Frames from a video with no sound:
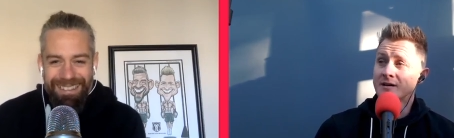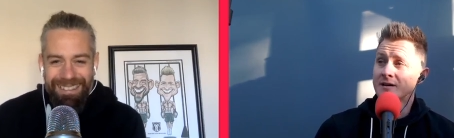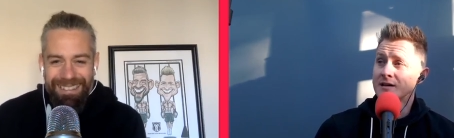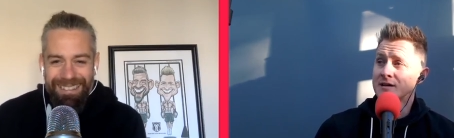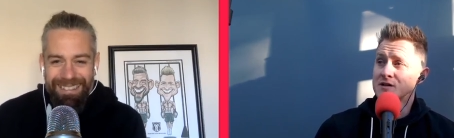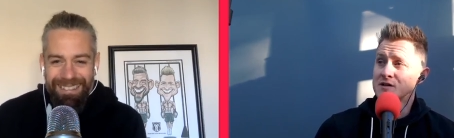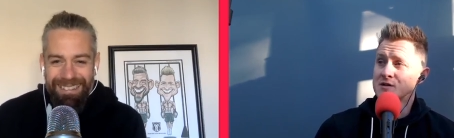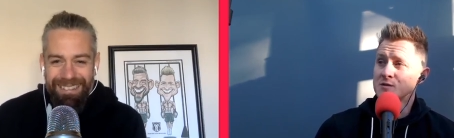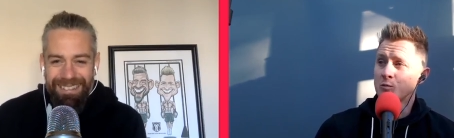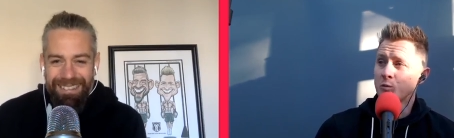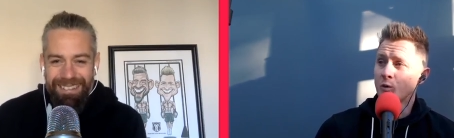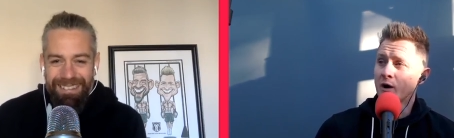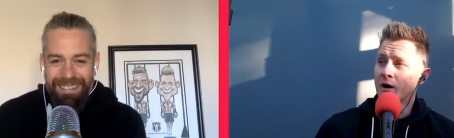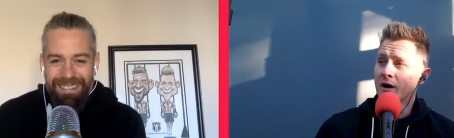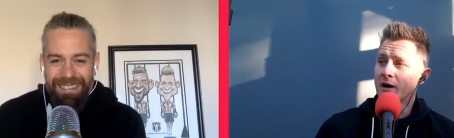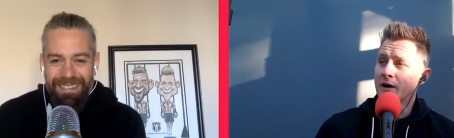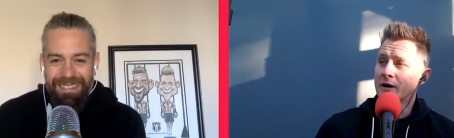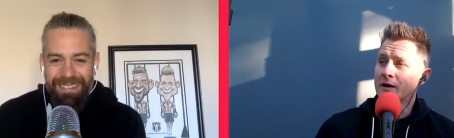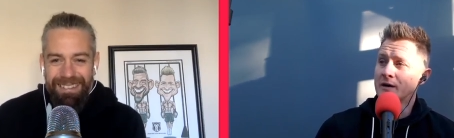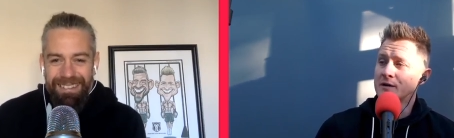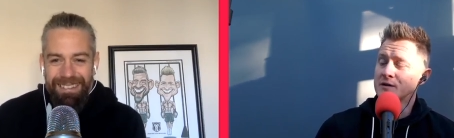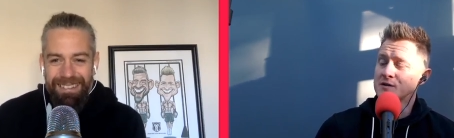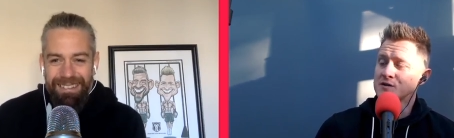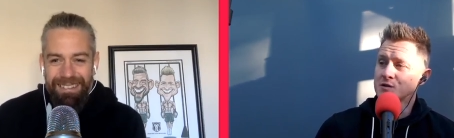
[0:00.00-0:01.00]
Speaker 1: is what
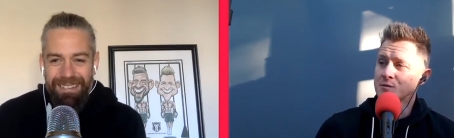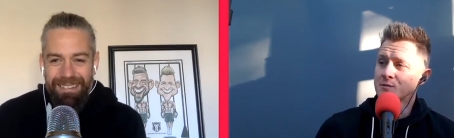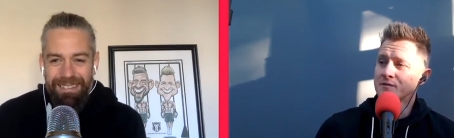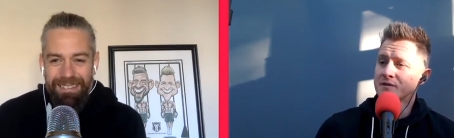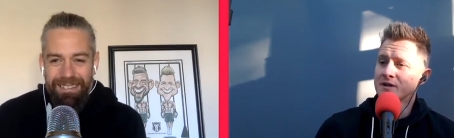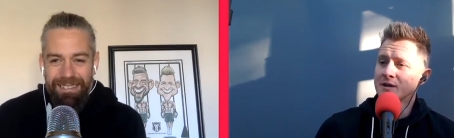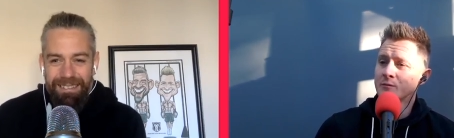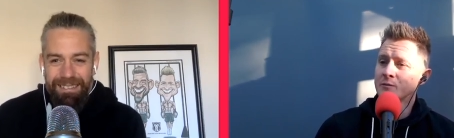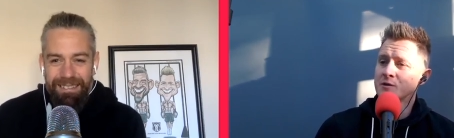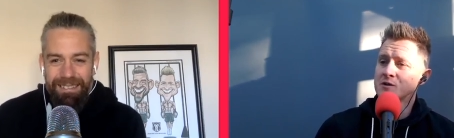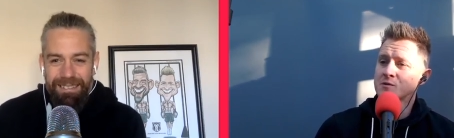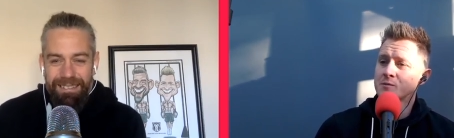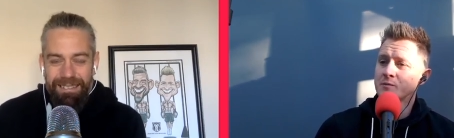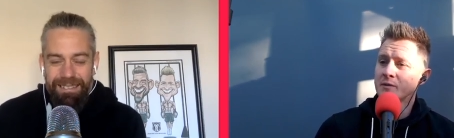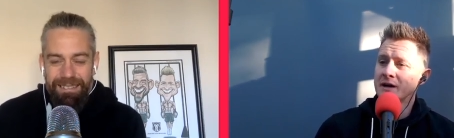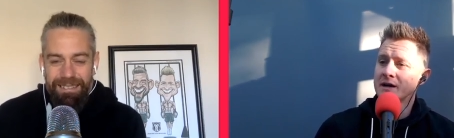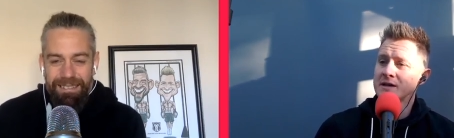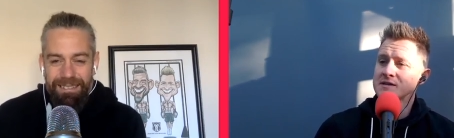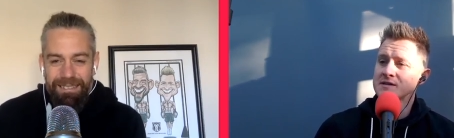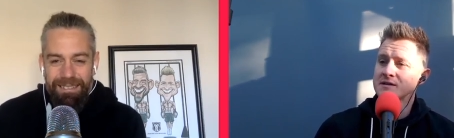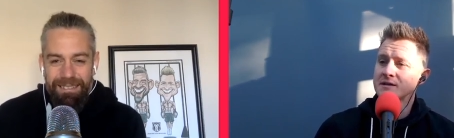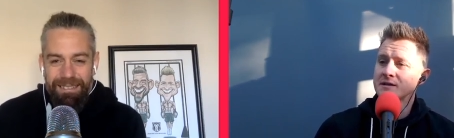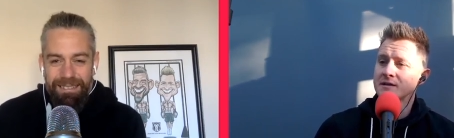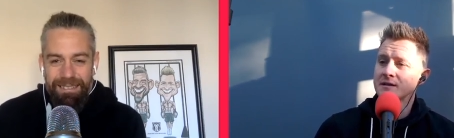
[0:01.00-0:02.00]
something which makes
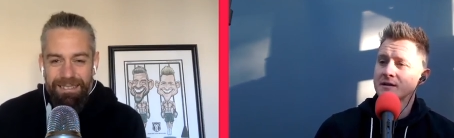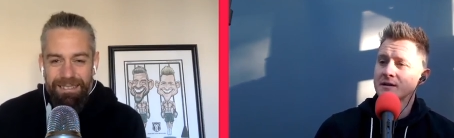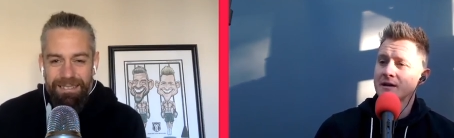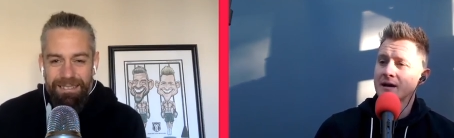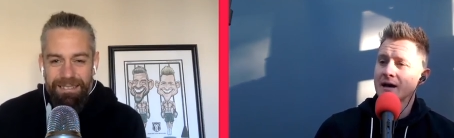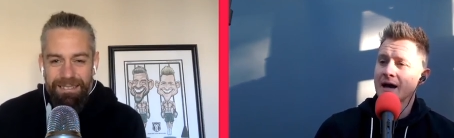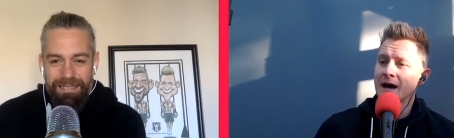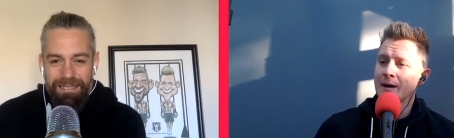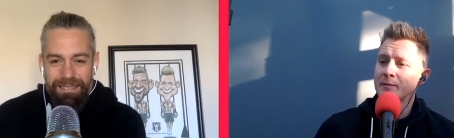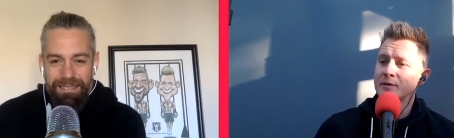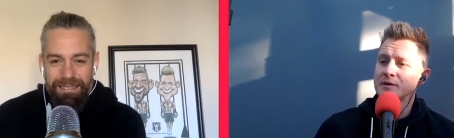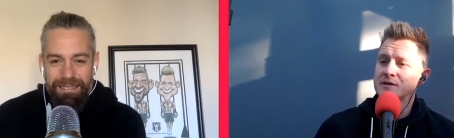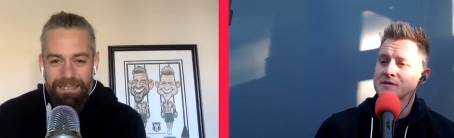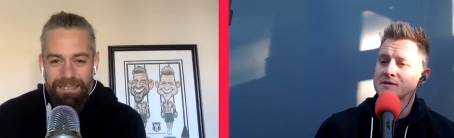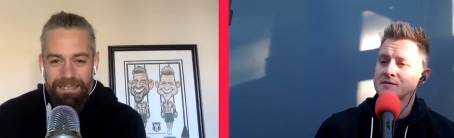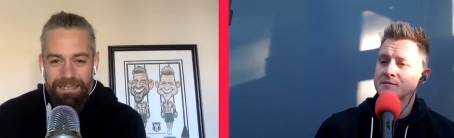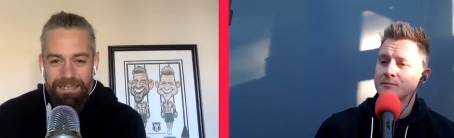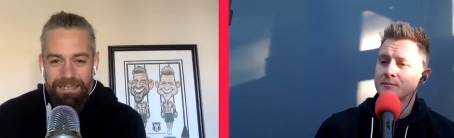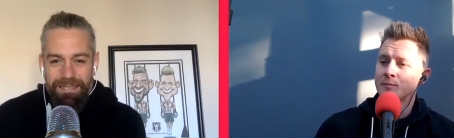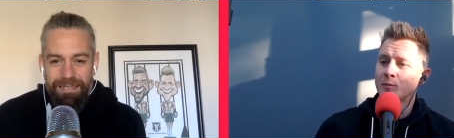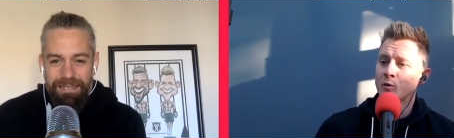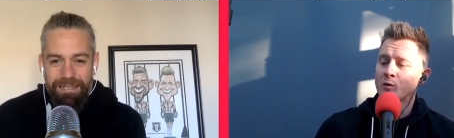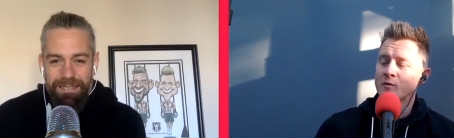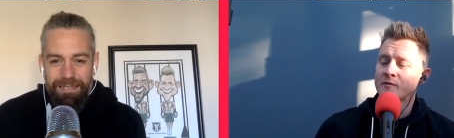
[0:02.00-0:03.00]
habits
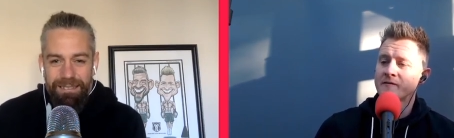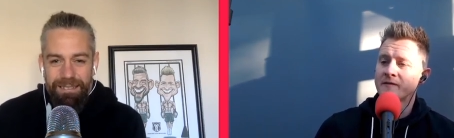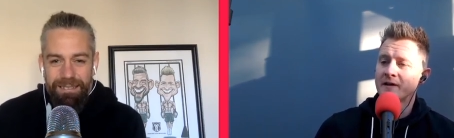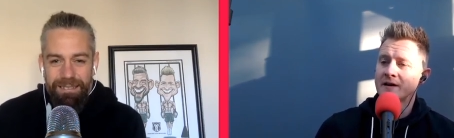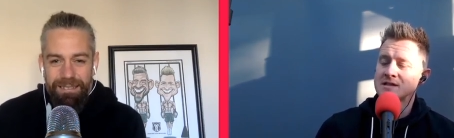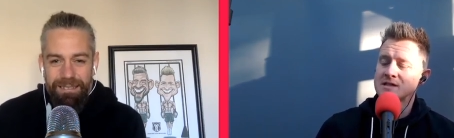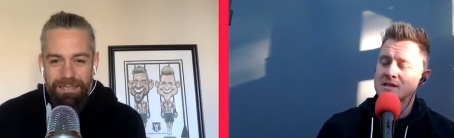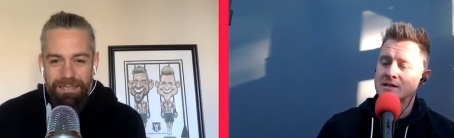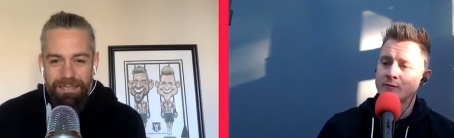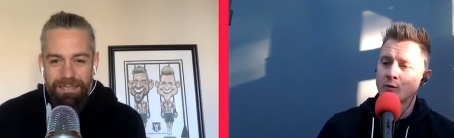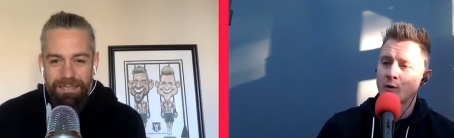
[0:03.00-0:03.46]
more effective or